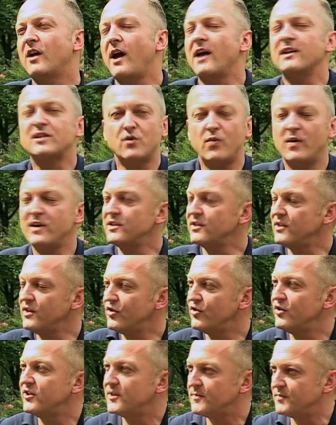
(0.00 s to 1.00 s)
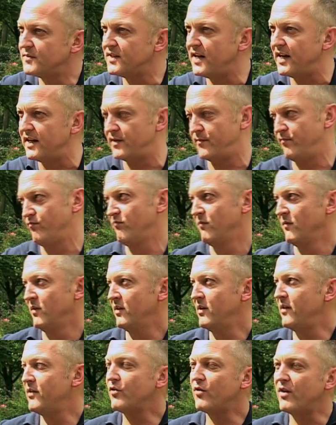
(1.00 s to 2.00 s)
As Quentin Crisp said,
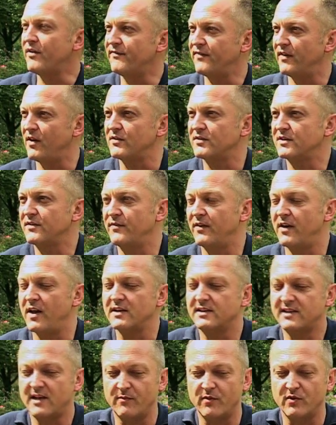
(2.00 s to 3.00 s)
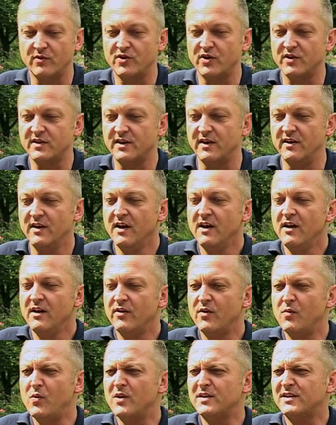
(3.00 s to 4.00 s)
another great philosopher like Samuel Johnson,
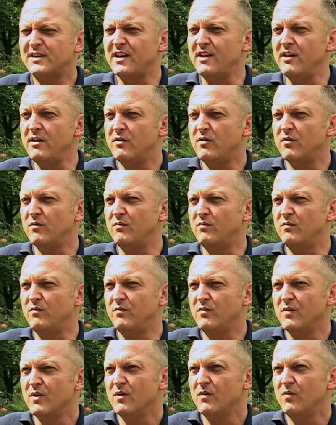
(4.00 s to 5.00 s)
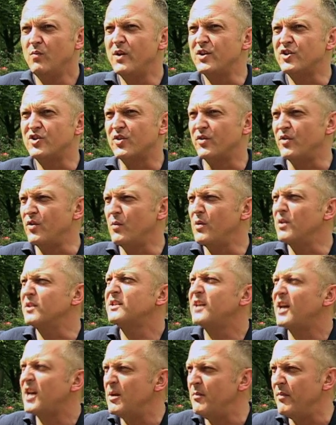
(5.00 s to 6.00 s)
the worst thing you could wish on your
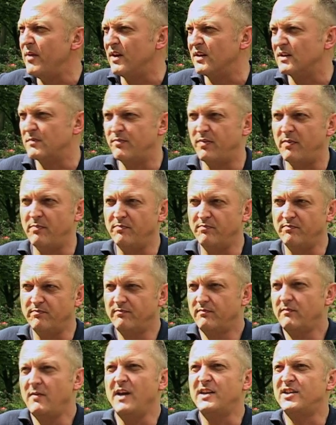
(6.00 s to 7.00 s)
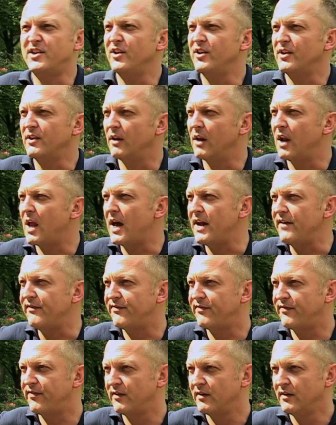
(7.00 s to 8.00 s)
worst enemy is eternal
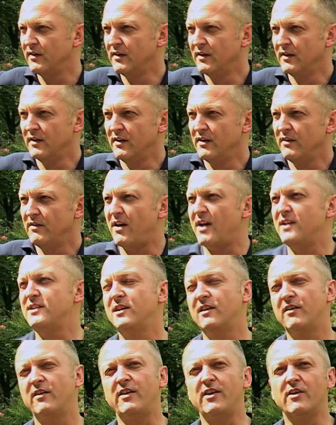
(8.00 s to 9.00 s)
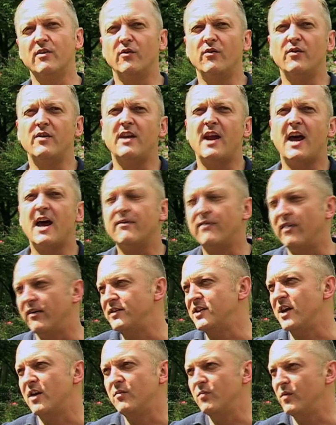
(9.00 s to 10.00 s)
life. The idea that you're never
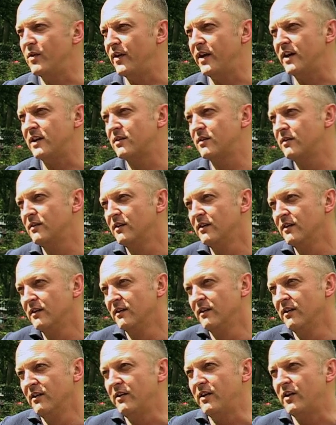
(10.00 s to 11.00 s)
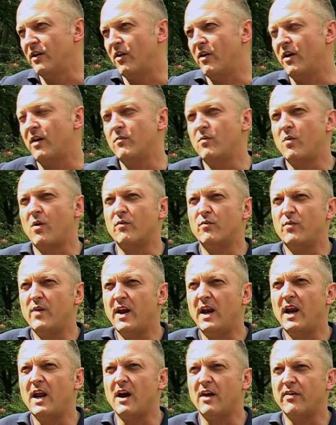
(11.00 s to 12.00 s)
done with it. You know, and what
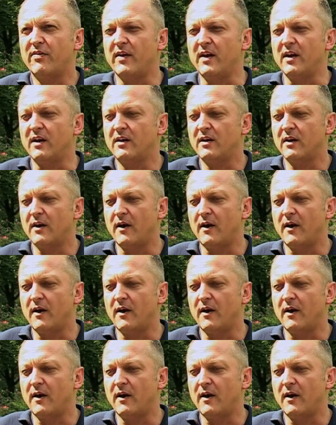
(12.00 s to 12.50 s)
really I think